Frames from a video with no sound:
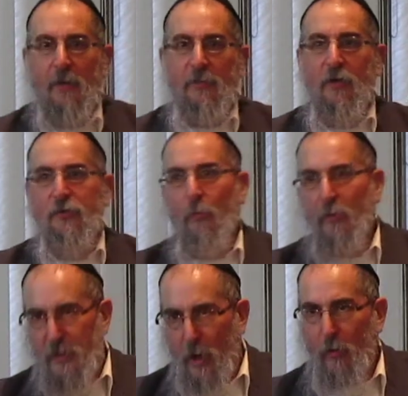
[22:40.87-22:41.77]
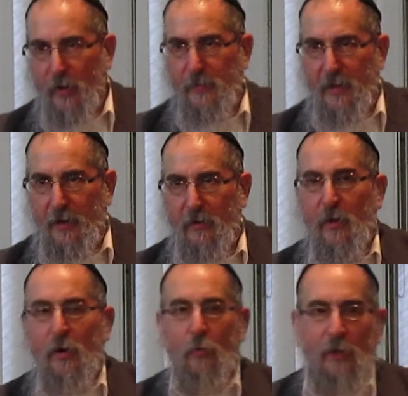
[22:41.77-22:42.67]
Because when we go in
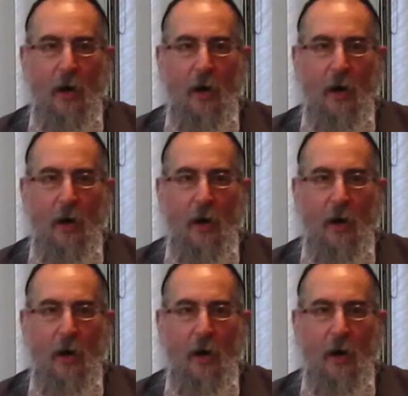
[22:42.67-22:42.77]
there, we